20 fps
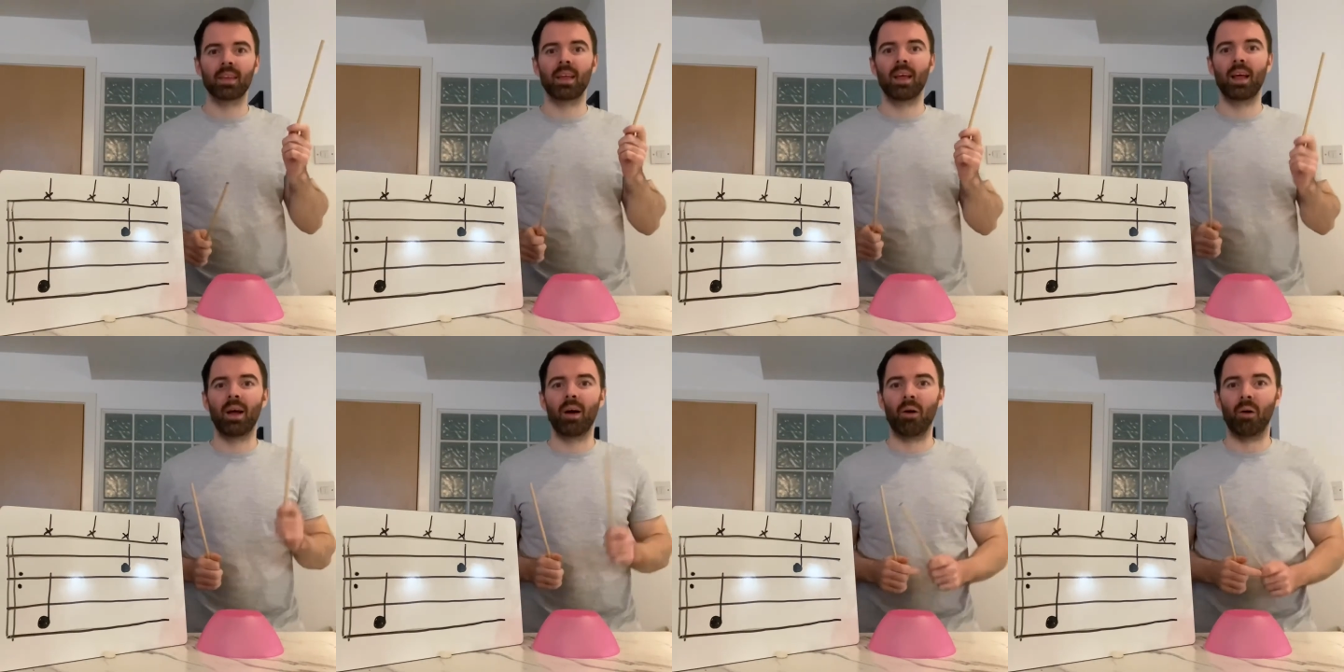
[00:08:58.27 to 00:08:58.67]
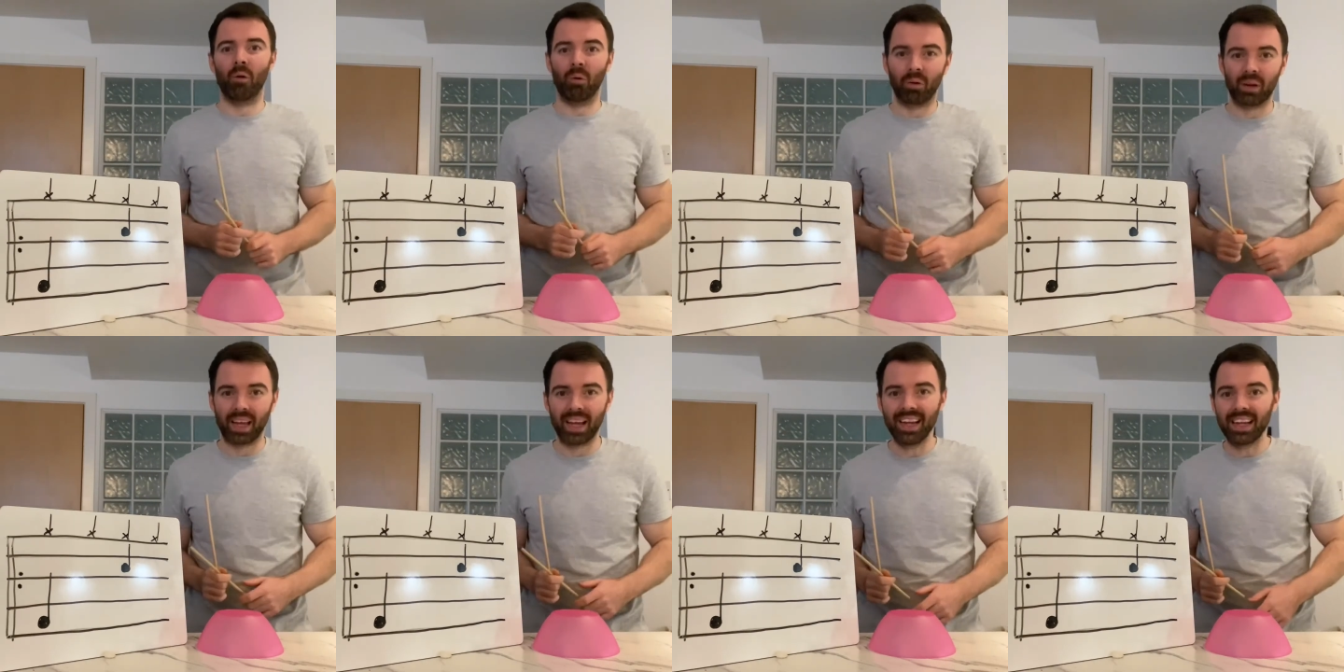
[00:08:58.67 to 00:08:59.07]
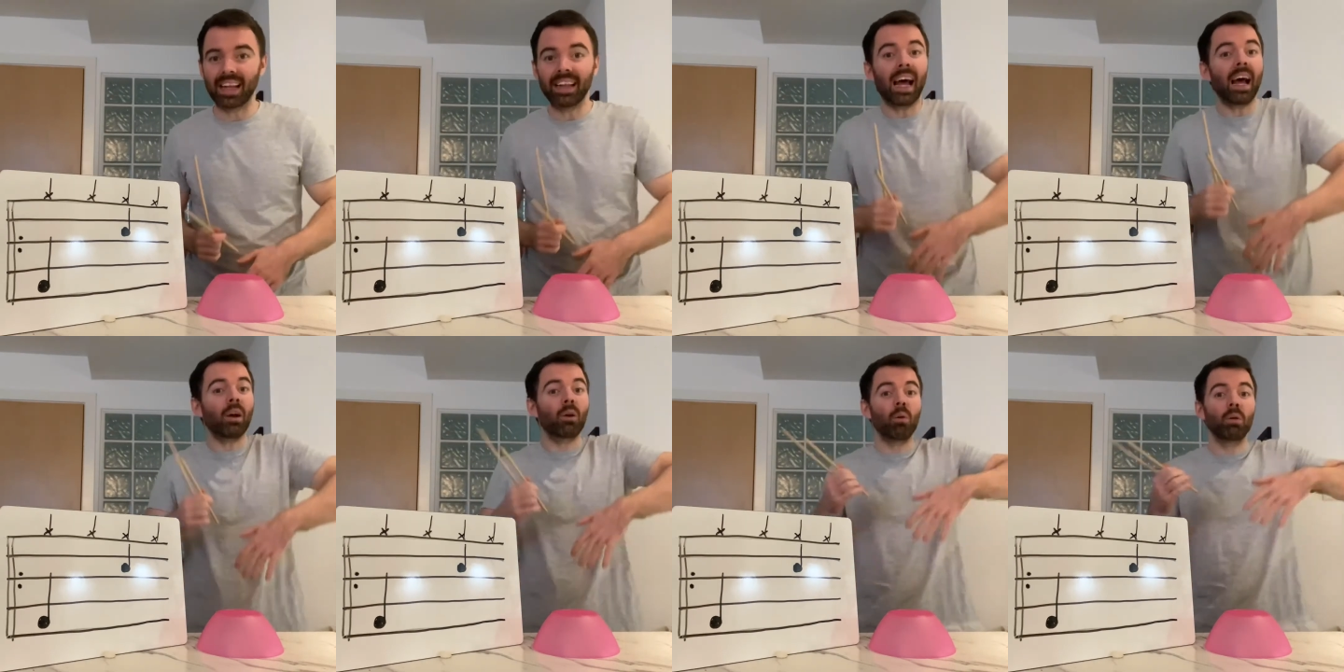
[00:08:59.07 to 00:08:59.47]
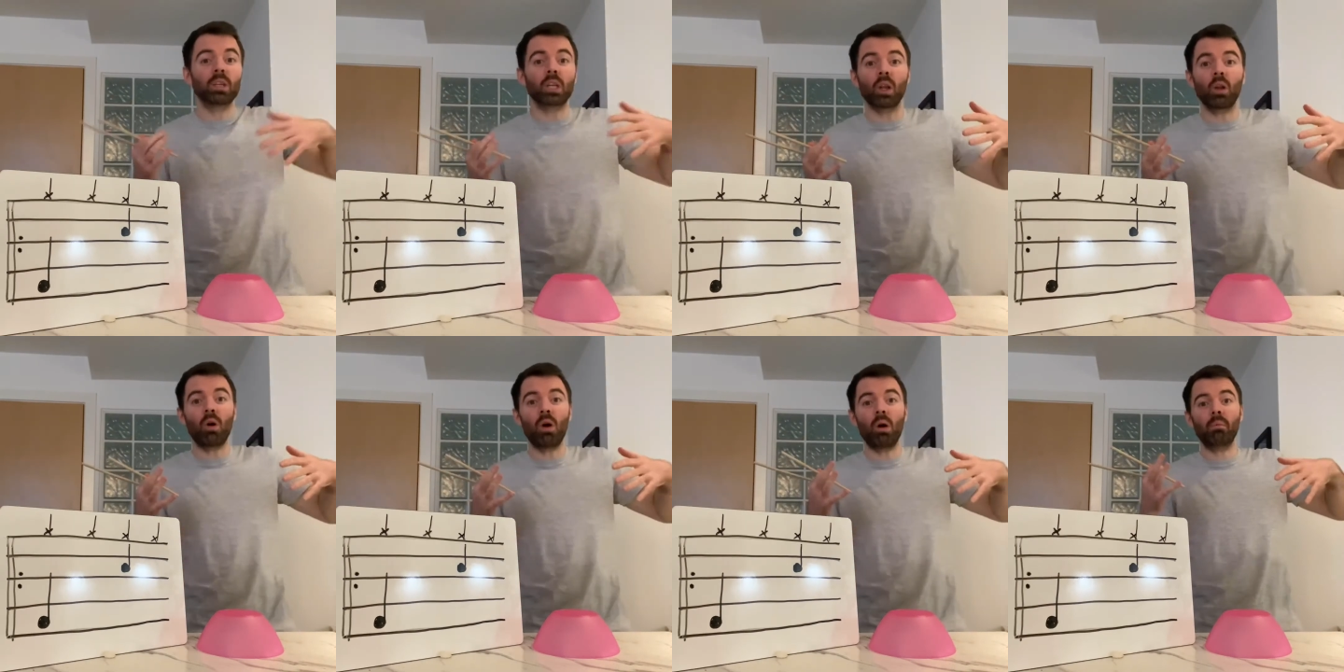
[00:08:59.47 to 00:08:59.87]
Okay, and that goes
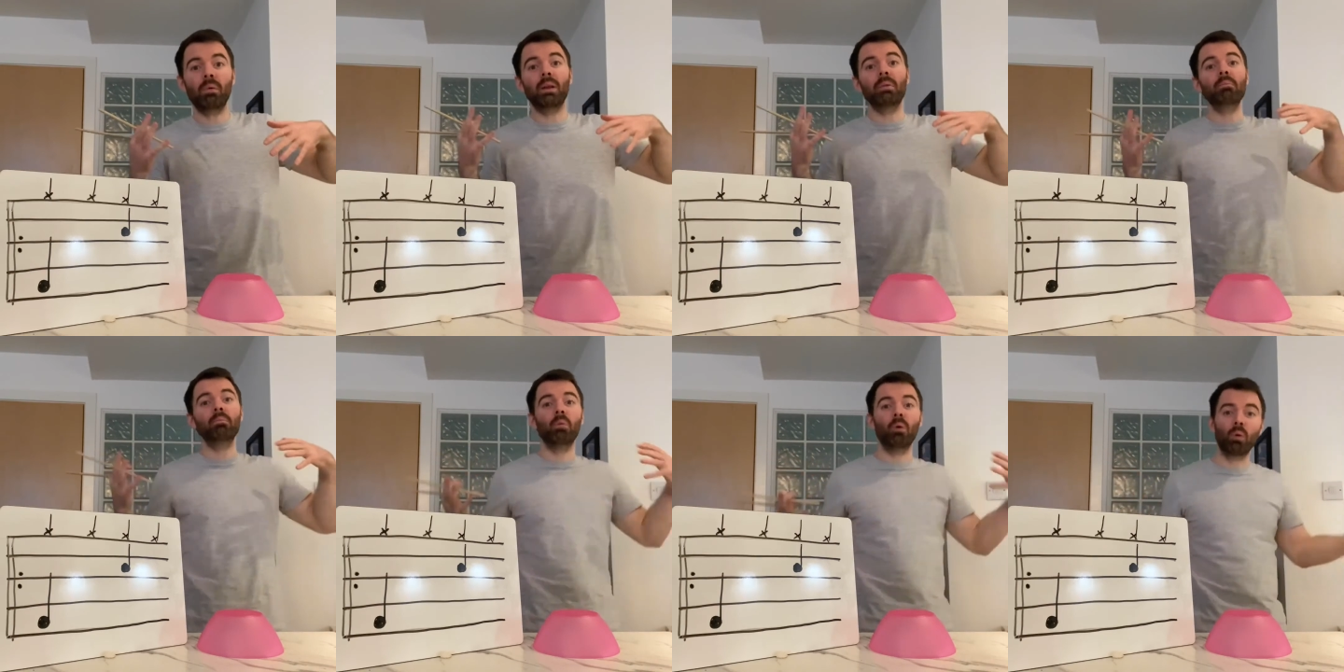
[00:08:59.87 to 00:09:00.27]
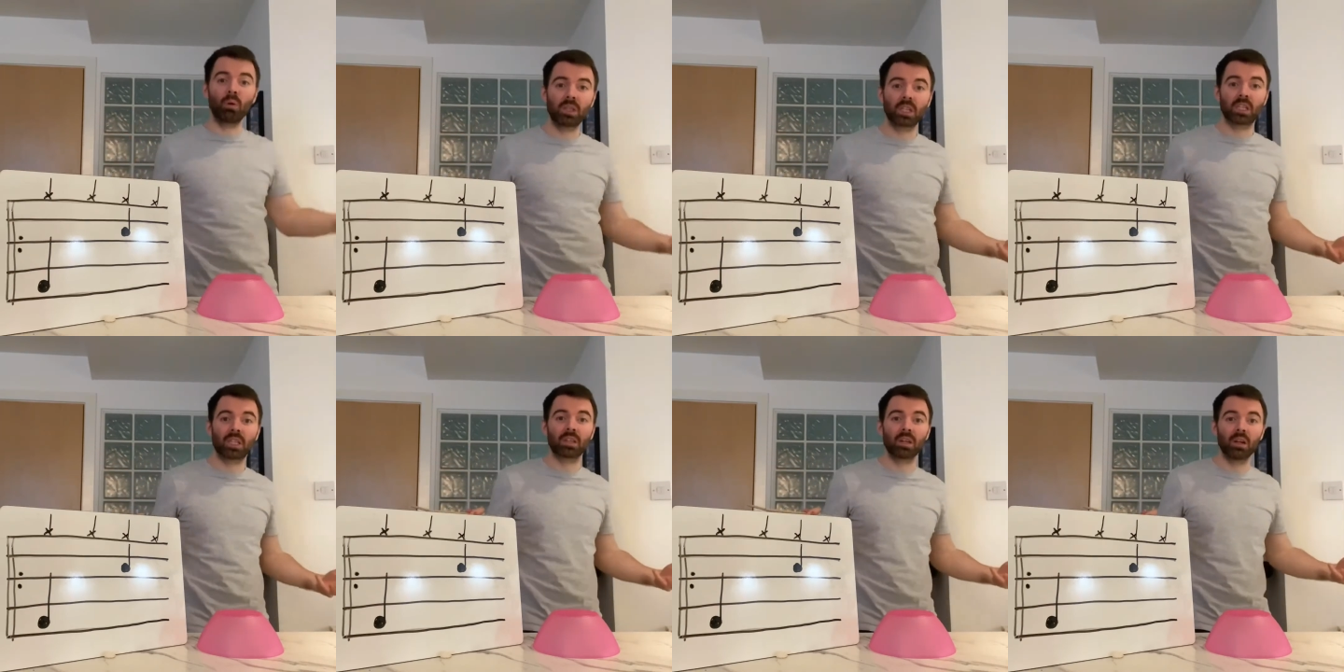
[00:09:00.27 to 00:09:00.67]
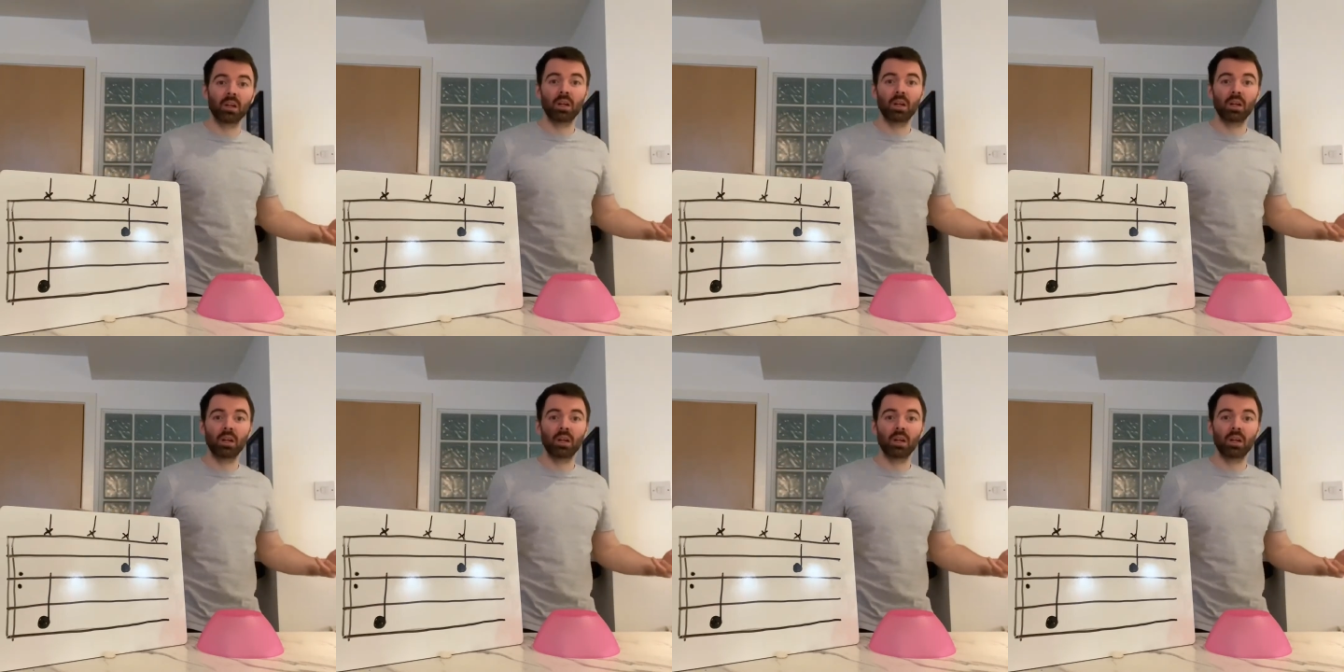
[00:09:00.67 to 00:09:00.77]
along with most